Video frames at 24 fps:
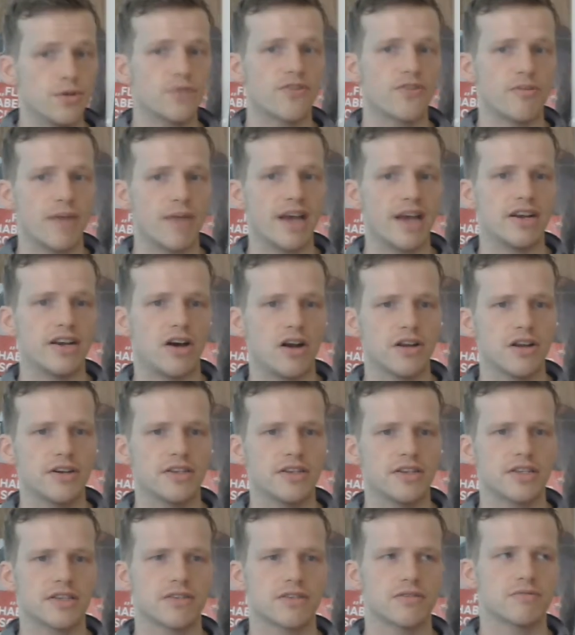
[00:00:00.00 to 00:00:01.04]
for my
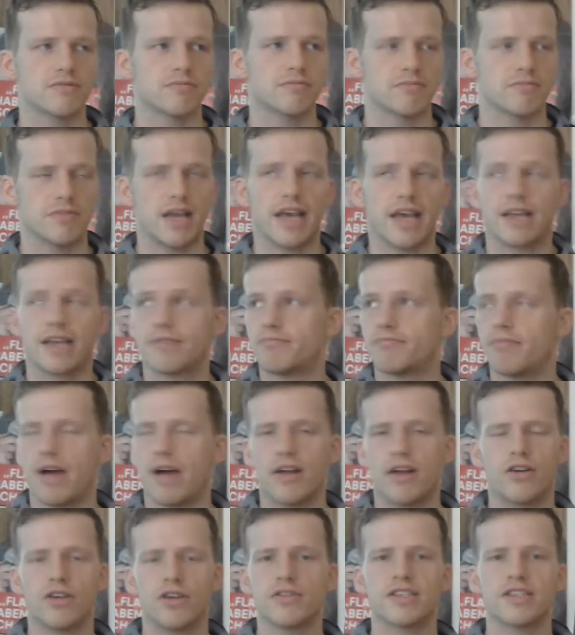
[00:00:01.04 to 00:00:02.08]
dollars, like, I
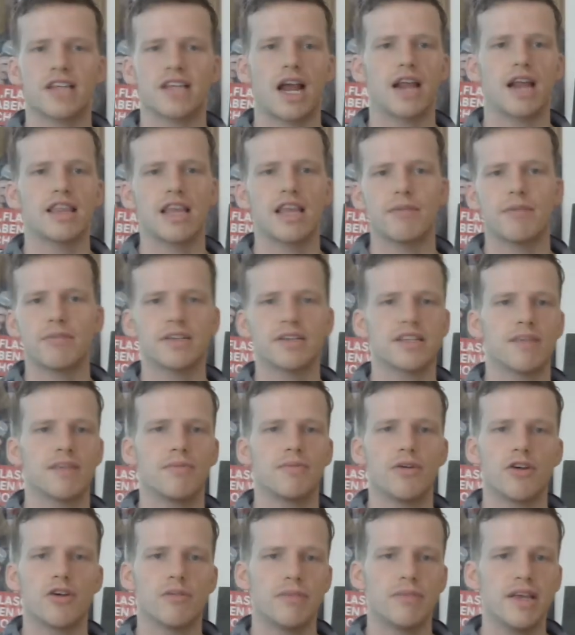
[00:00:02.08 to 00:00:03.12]
don't know, selling them to some
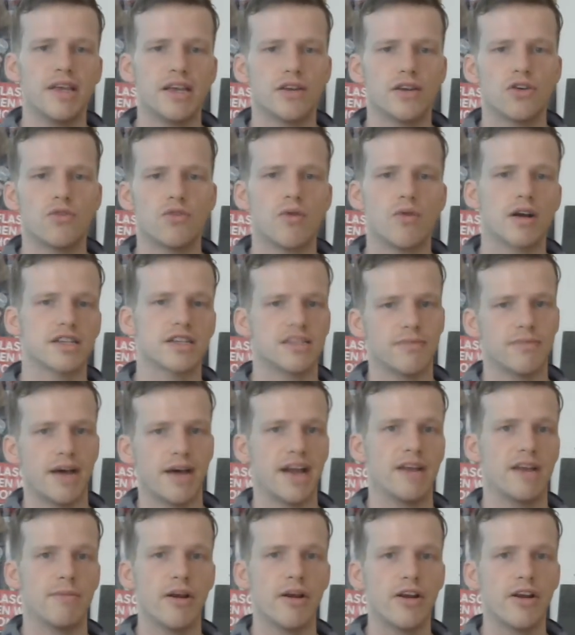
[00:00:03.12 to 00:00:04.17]
European who wants to buy
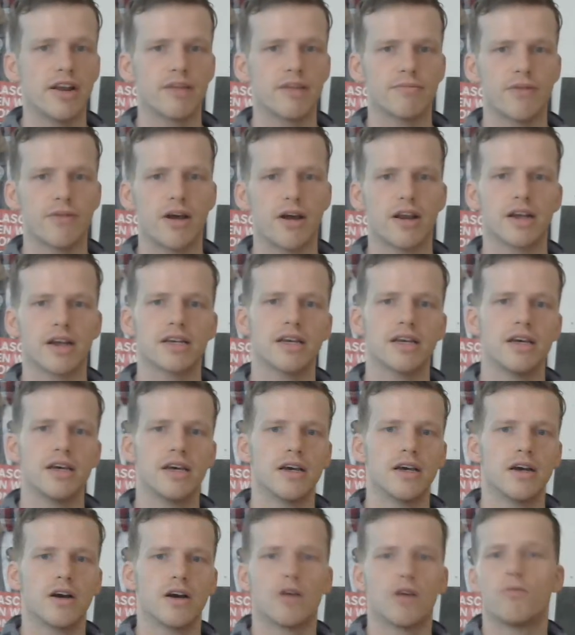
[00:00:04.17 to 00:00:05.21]
an American product,
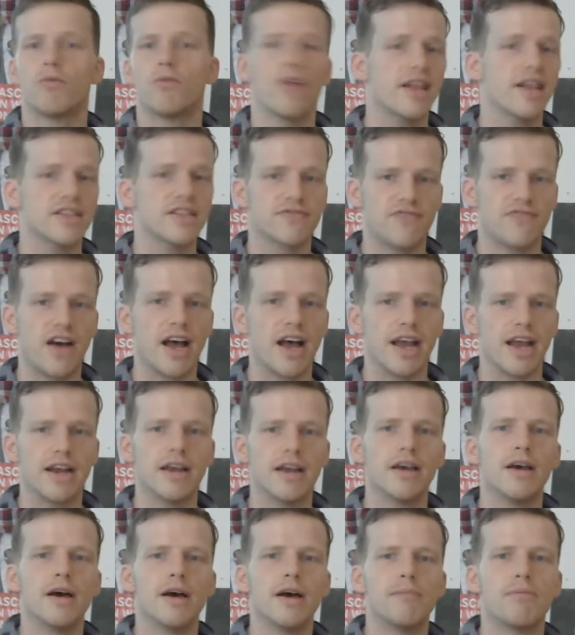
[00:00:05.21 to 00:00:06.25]
well, that's fine.
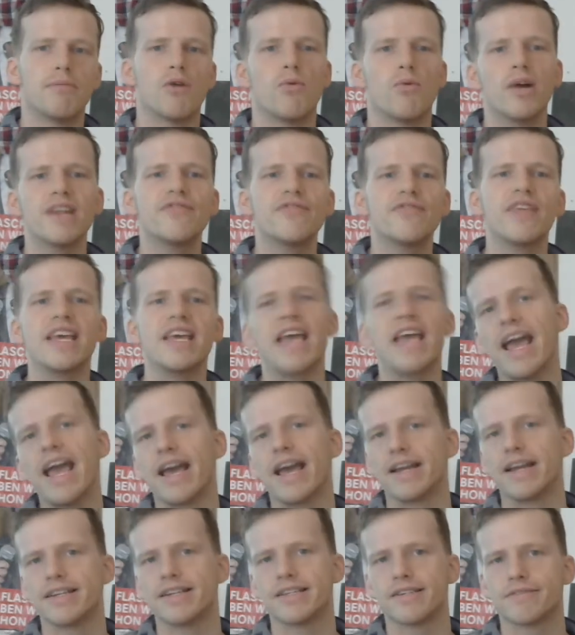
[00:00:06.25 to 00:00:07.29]
But what if they
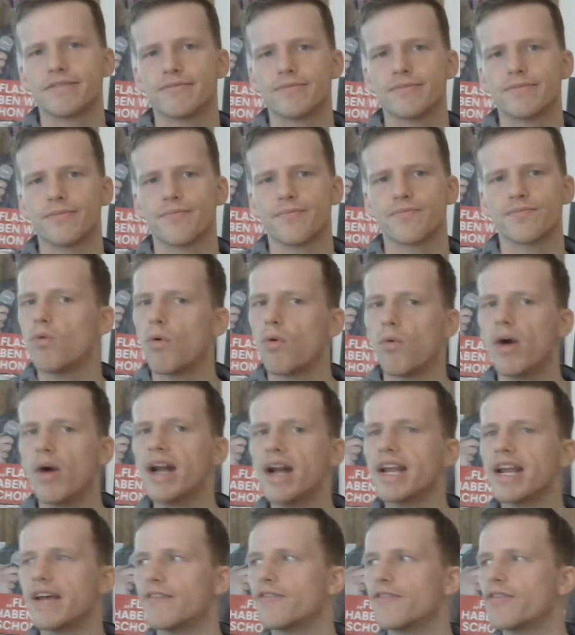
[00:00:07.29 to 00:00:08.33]
can't? What
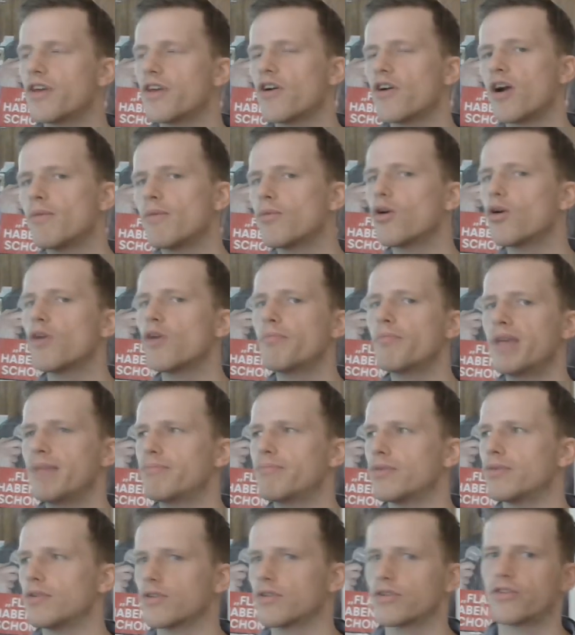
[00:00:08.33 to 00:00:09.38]
if there are more
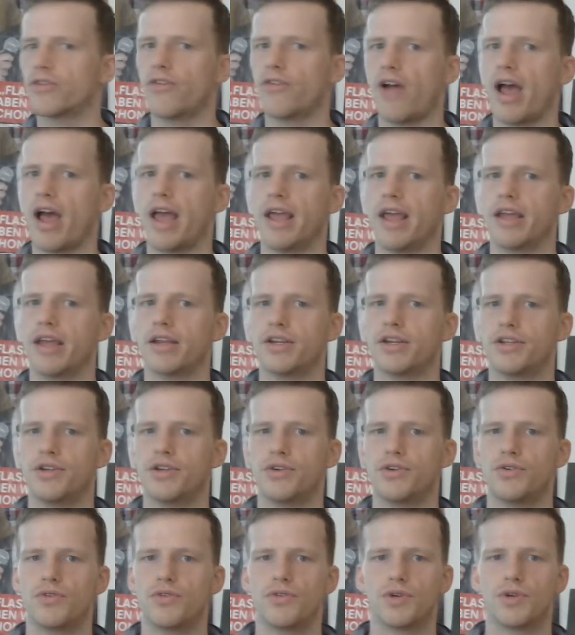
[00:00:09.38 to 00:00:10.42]
people trying
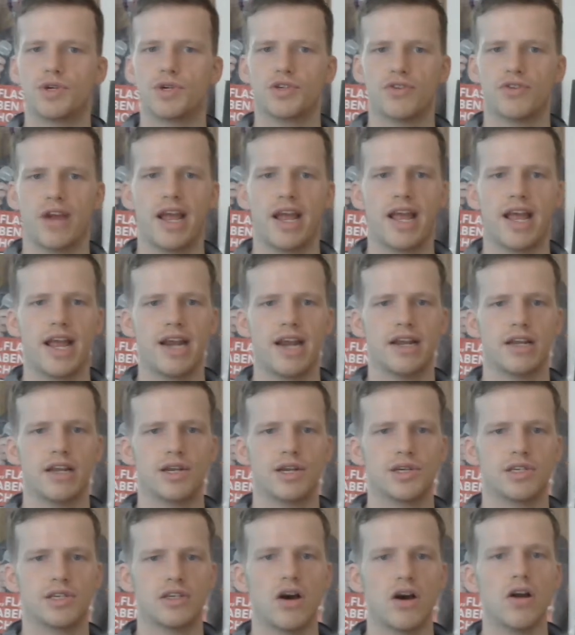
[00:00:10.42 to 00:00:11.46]
to trade
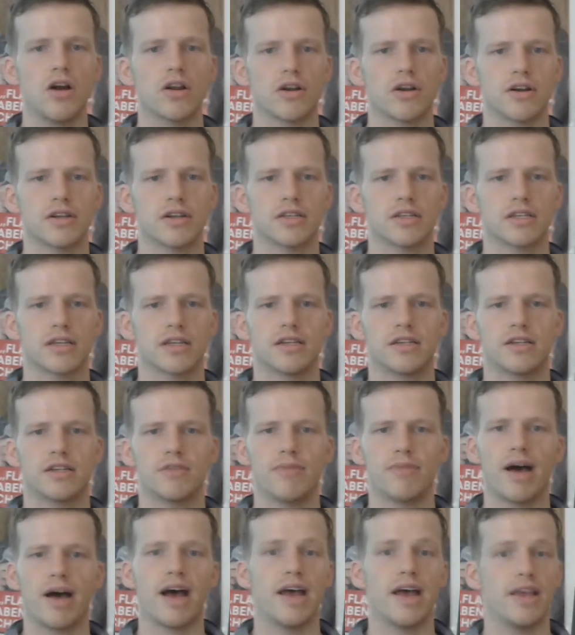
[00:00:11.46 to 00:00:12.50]
dollars to
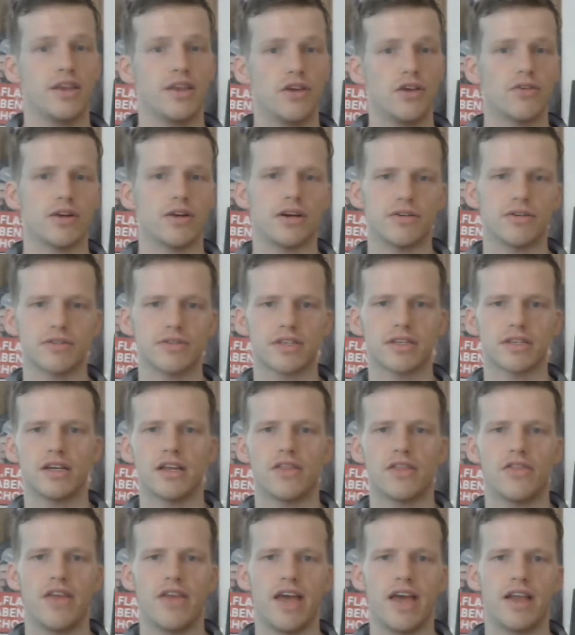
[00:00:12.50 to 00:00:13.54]
buy euros
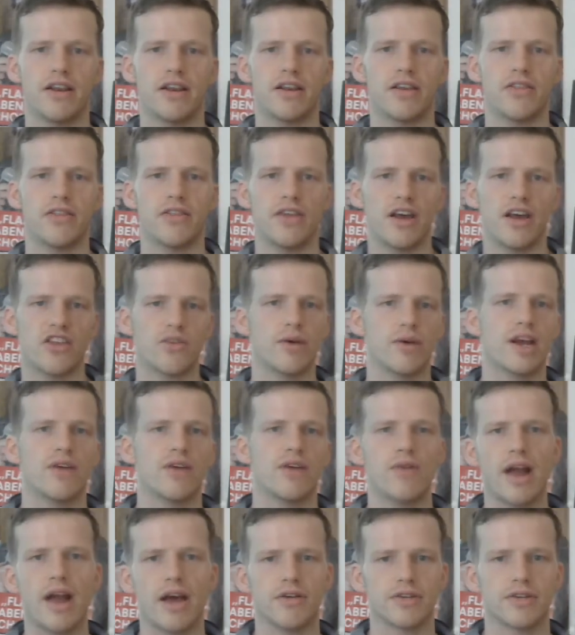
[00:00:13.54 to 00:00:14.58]
than the other way
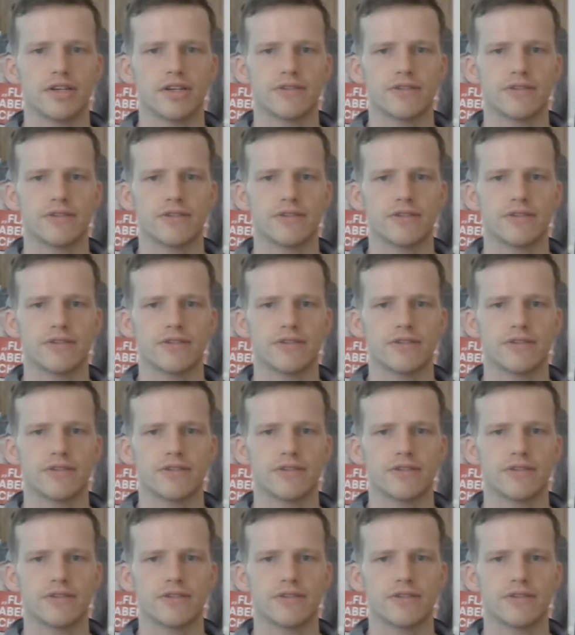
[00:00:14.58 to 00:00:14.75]
around?